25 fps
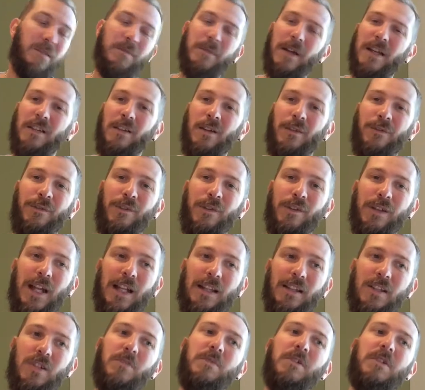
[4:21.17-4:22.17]
and make you feel
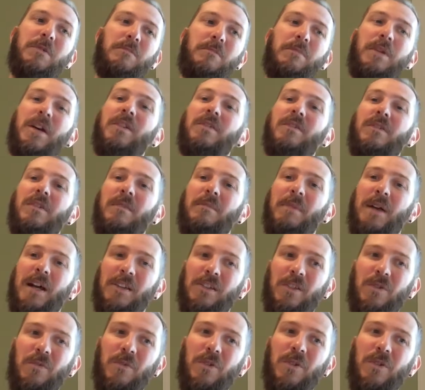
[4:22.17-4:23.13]
that little bit better about the